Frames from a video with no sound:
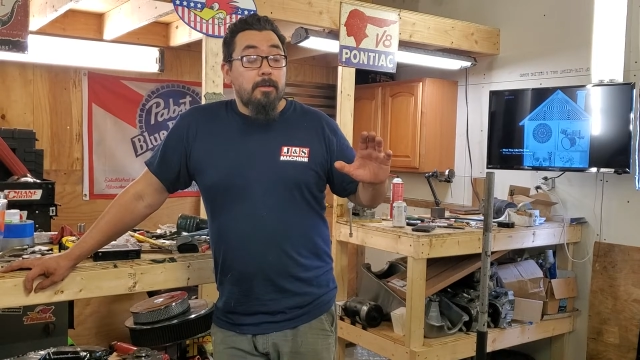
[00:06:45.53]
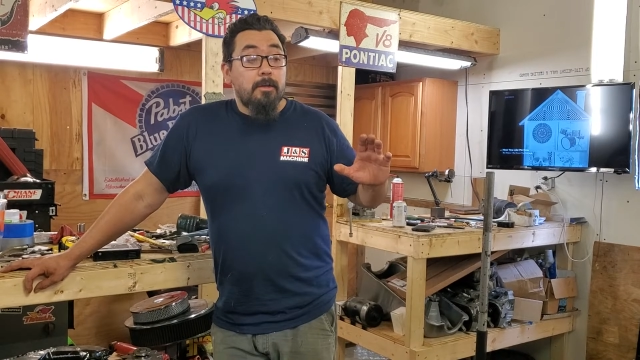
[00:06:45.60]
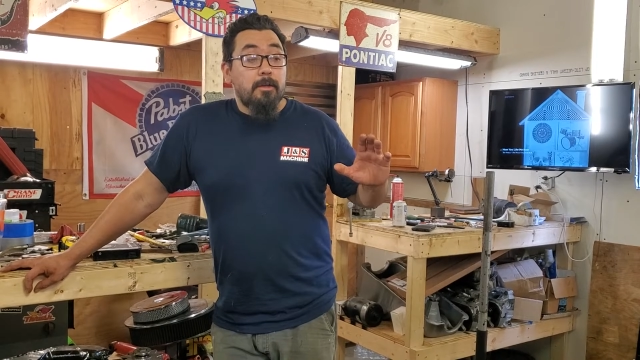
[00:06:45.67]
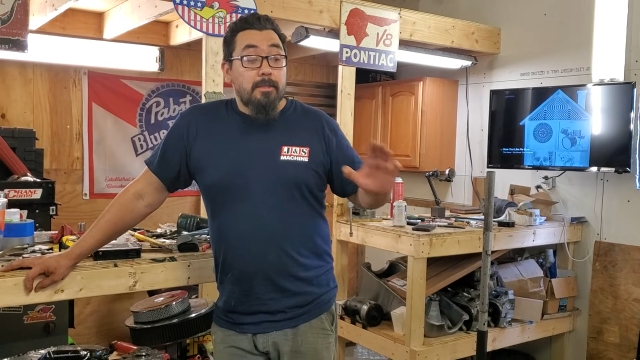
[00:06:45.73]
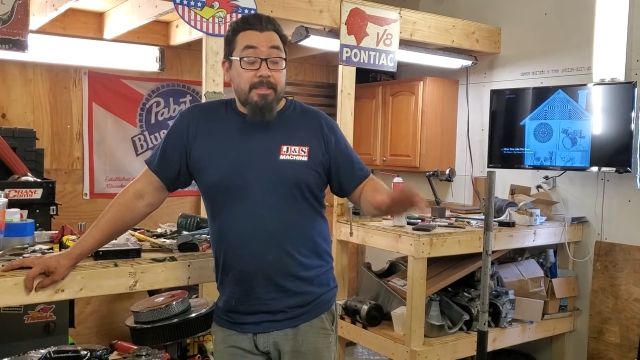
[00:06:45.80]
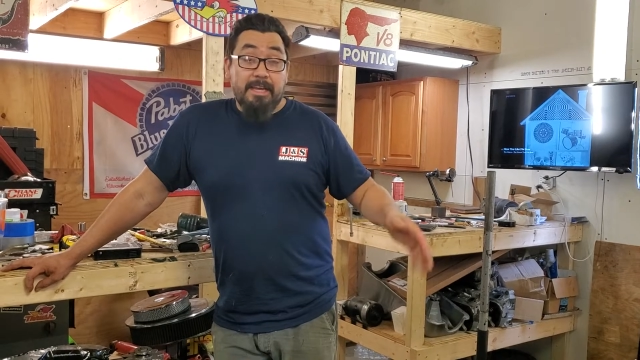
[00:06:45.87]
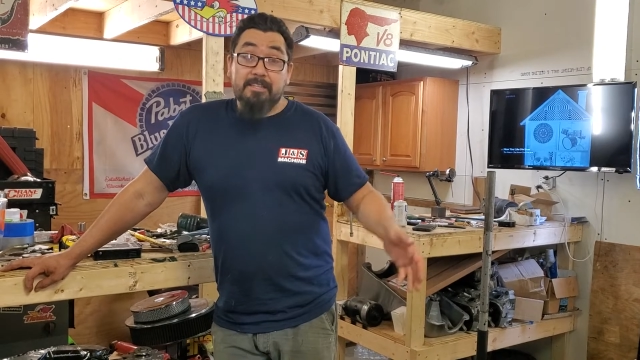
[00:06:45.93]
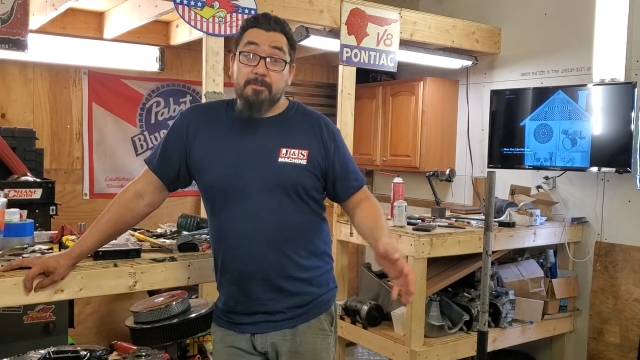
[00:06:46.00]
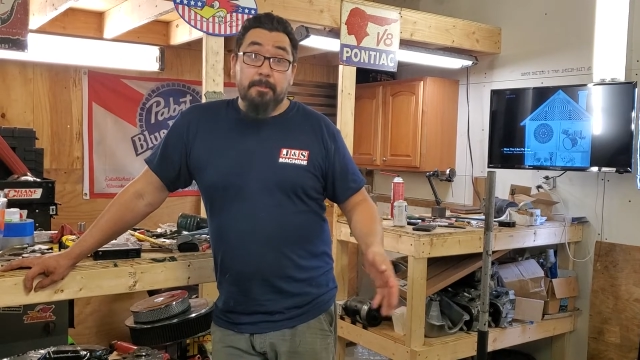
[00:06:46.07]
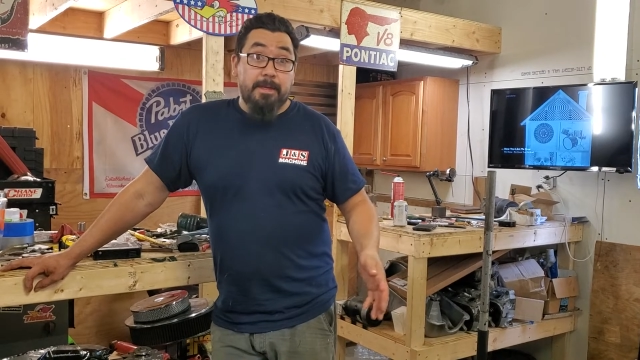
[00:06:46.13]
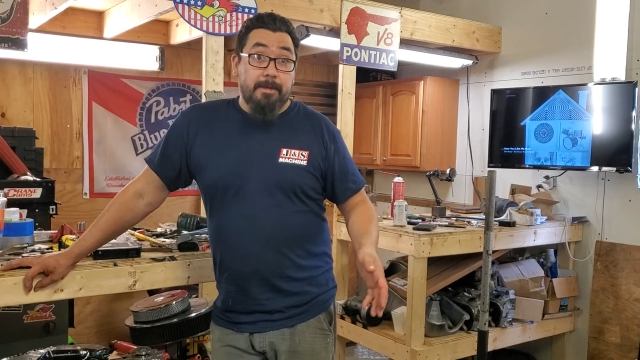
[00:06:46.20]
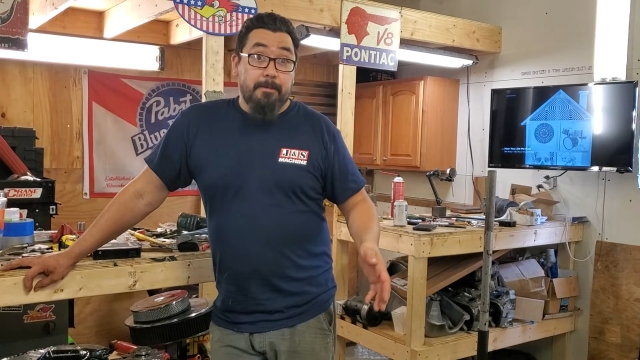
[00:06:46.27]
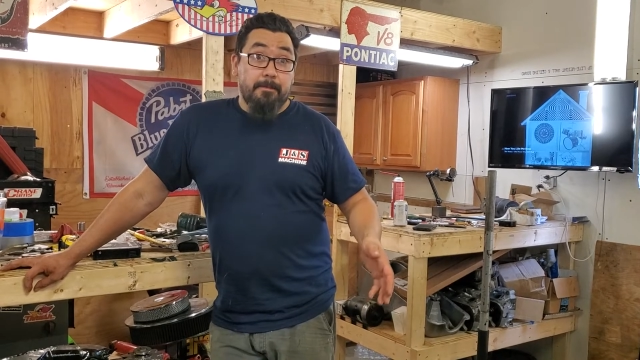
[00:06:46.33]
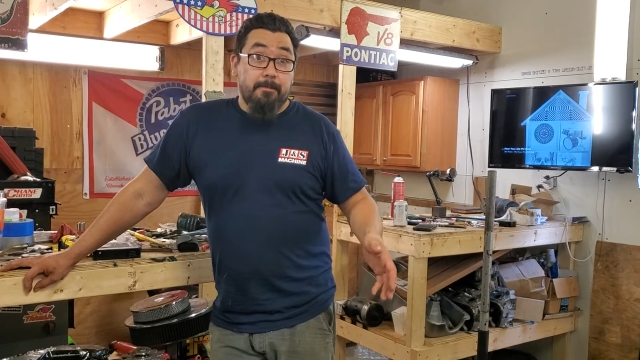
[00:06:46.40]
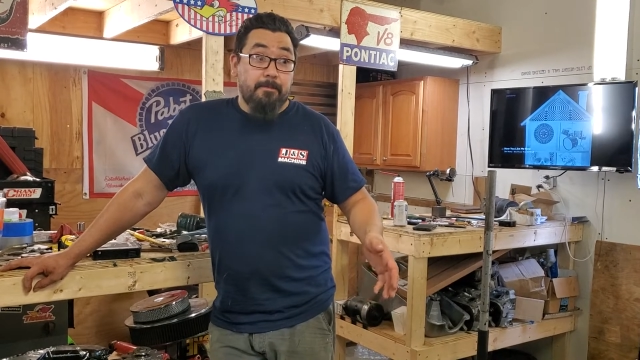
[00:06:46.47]
That's me.
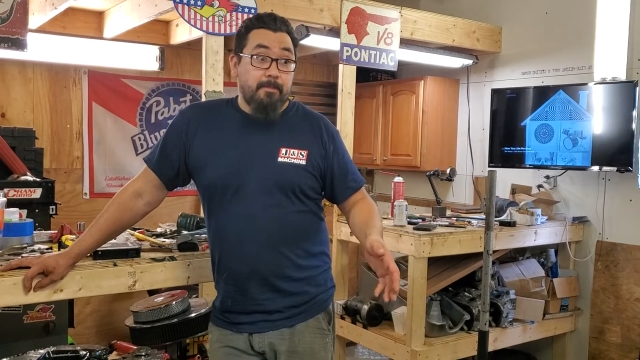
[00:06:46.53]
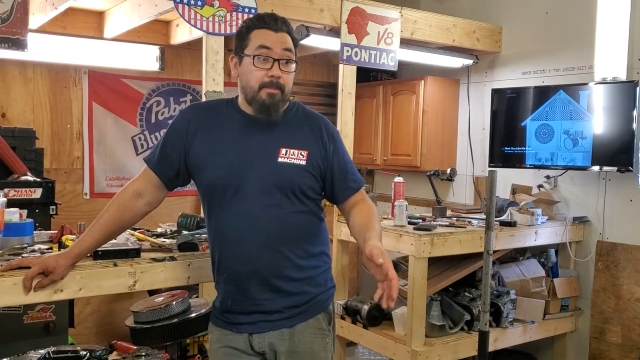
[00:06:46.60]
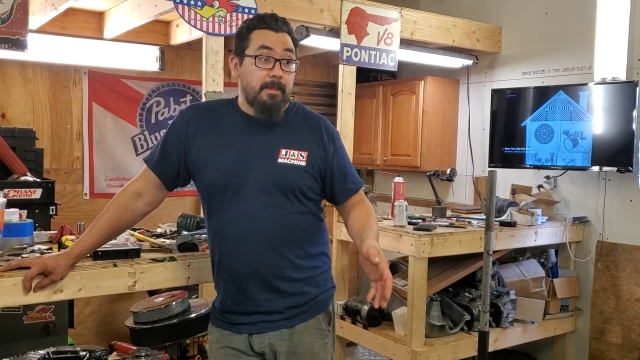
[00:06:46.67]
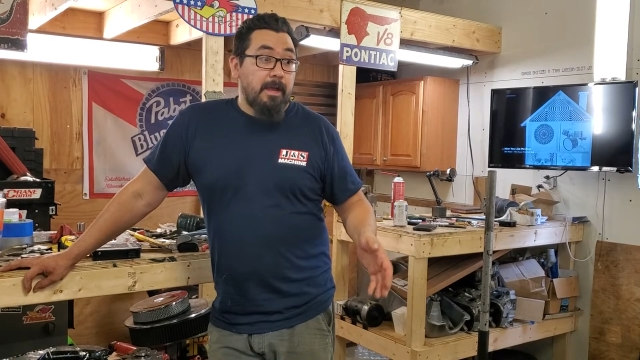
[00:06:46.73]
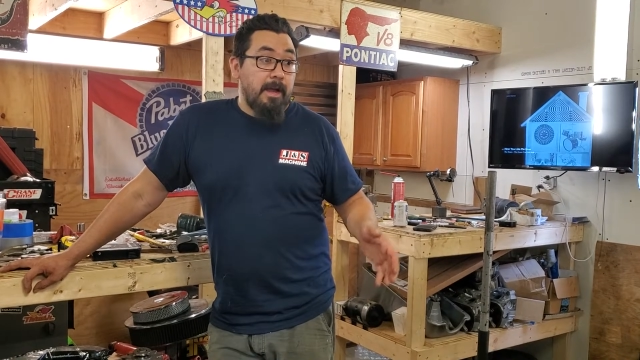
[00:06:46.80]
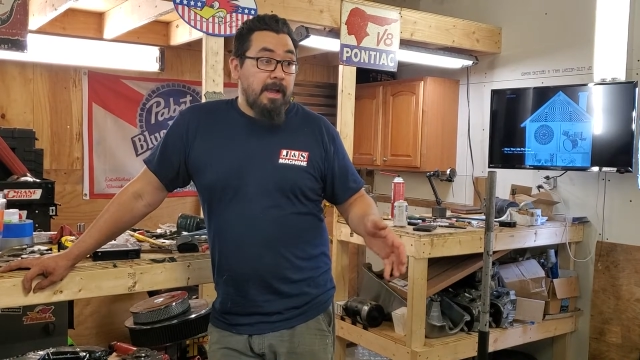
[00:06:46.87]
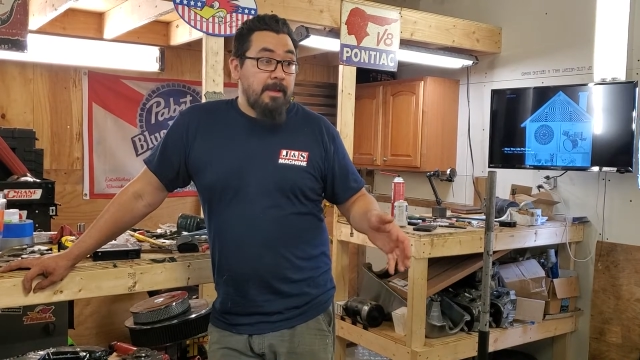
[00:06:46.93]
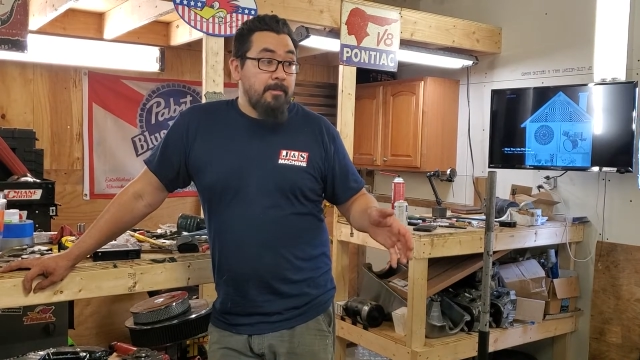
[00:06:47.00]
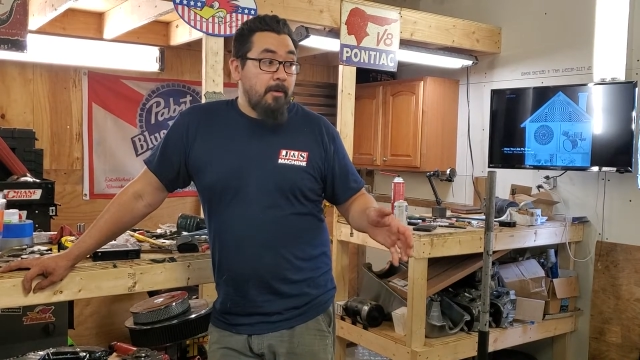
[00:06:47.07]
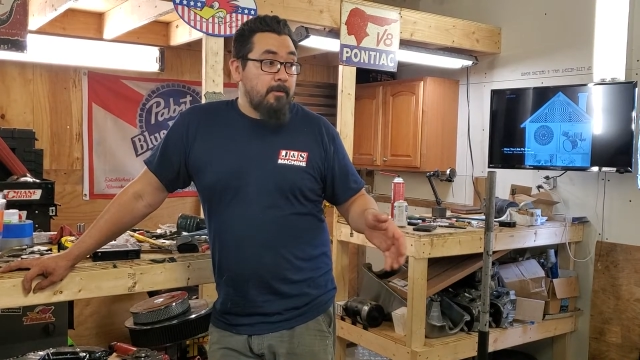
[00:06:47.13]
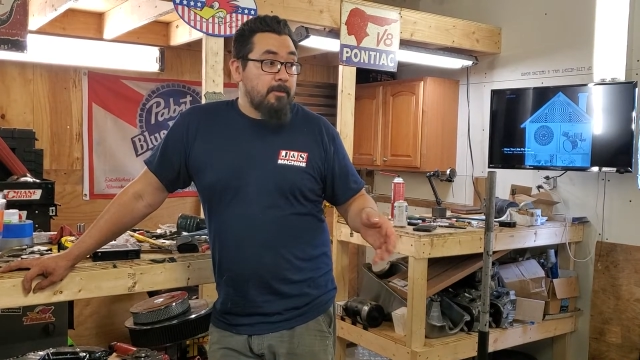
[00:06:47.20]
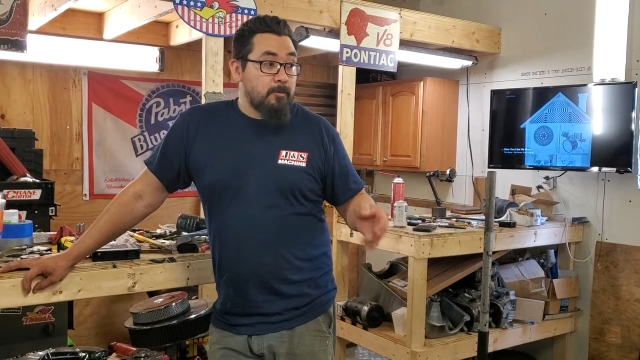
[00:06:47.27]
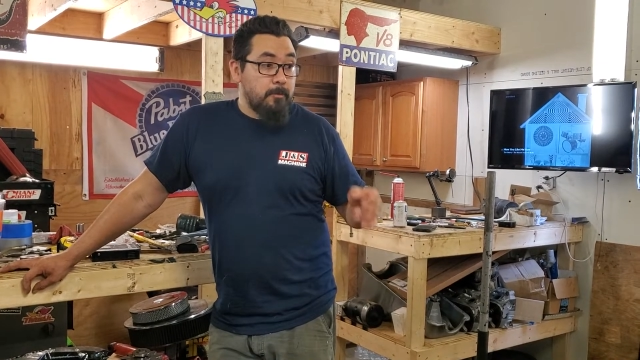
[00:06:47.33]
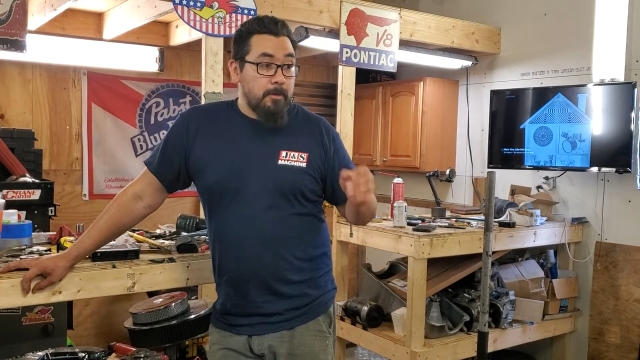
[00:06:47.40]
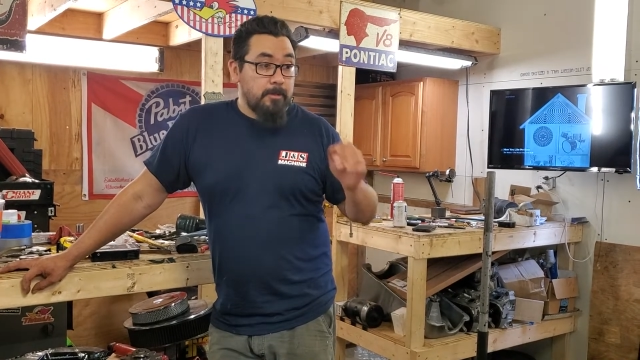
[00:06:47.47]
I'm
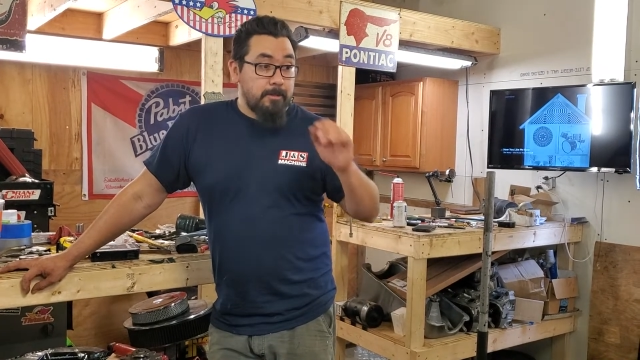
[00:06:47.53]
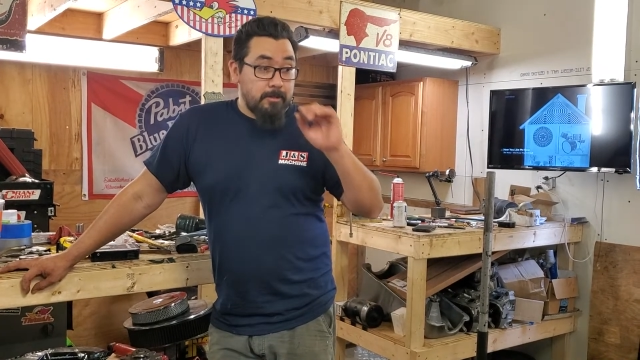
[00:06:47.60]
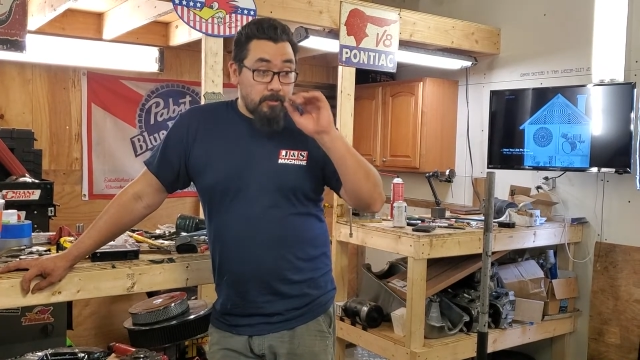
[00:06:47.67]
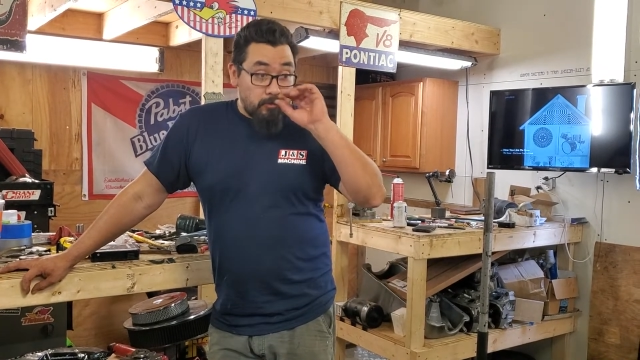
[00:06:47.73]
always willing to